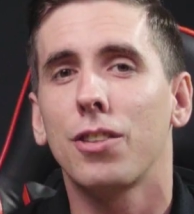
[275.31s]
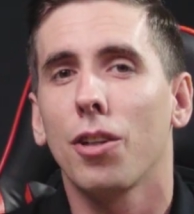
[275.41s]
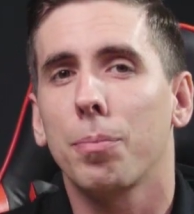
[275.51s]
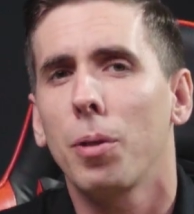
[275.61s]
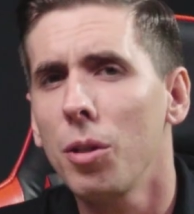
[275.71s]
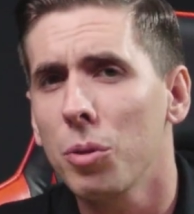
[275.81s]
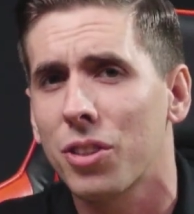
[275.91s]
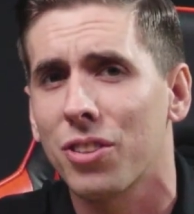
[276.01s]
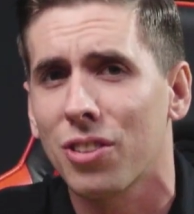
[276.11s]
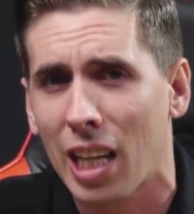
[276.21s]
So the printer
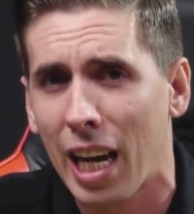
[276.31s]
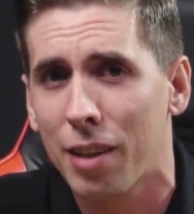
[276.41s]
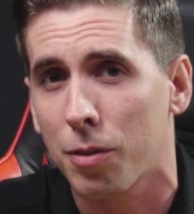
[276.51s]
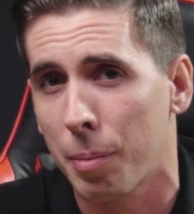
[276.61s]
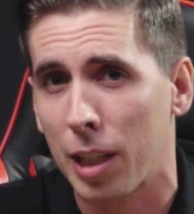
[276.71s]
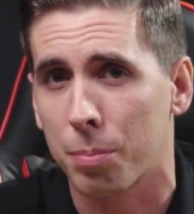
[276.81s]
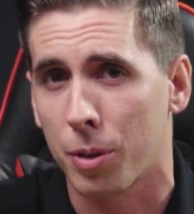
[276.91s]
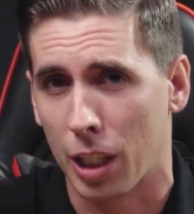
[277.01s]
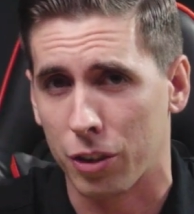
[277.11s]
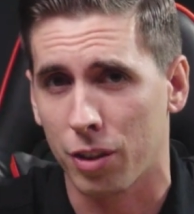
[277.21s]
was designed for mass
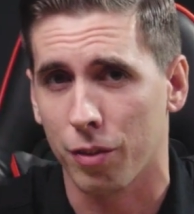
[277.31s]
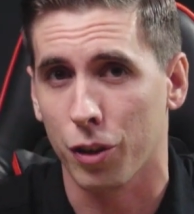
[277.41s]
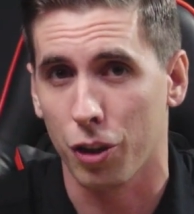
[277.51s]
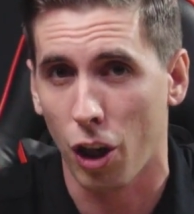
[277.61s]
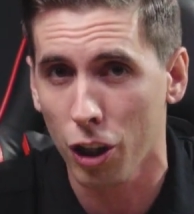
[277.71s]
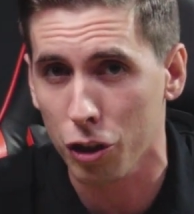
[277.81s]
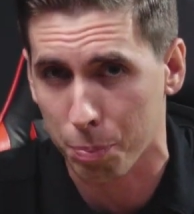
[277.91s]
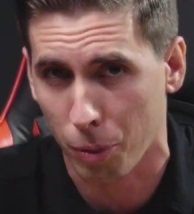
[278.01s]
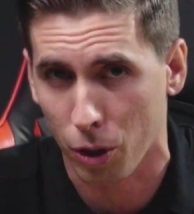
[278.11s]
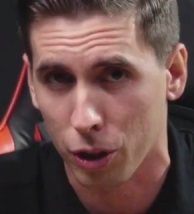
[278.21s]
production of
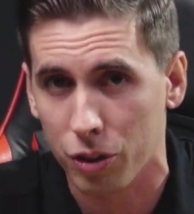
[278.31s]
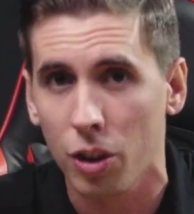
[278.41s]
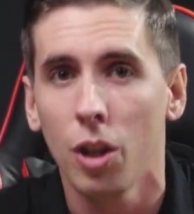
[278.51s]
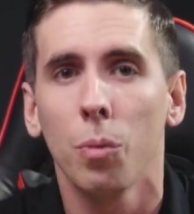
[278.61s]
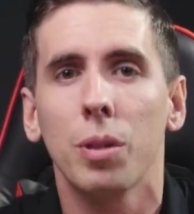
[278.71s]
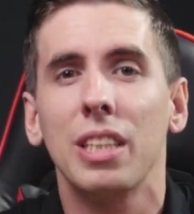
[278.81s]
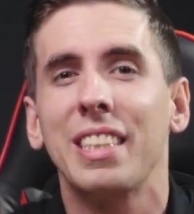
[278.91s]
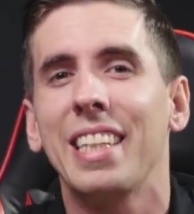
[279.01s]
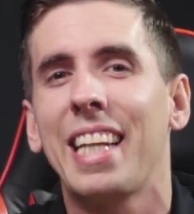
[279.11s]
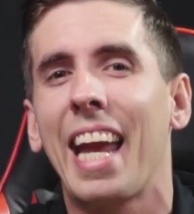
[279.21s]
large parts with
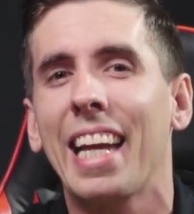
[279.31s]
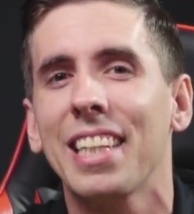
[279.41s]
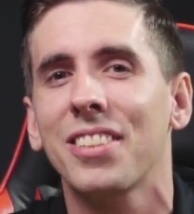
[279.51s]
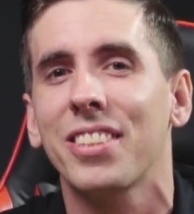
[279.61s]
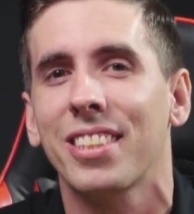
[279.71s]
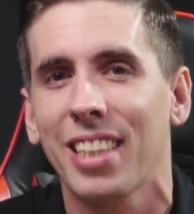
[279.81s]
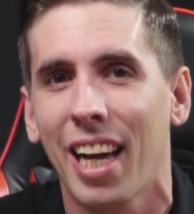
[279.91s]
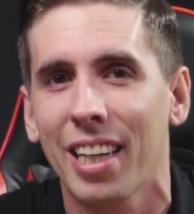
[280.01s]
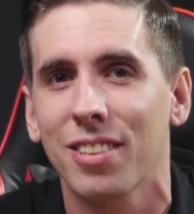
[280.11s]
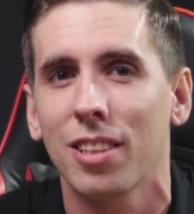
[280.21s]
its enhanced
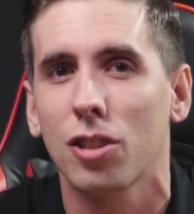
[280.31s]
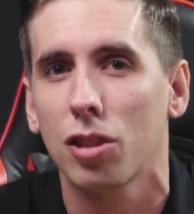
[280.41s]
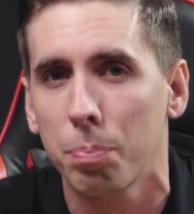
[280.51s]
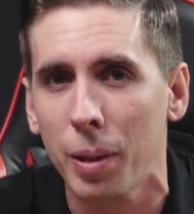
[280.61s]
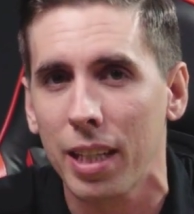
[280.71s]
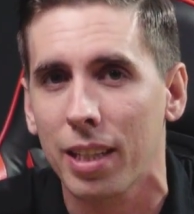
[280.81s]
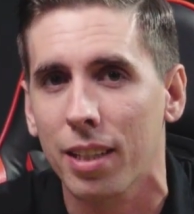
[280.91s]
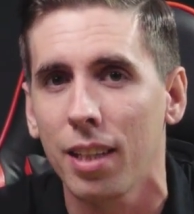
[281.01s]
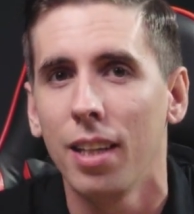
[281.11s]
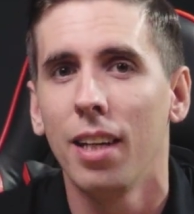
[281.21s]
size and speed.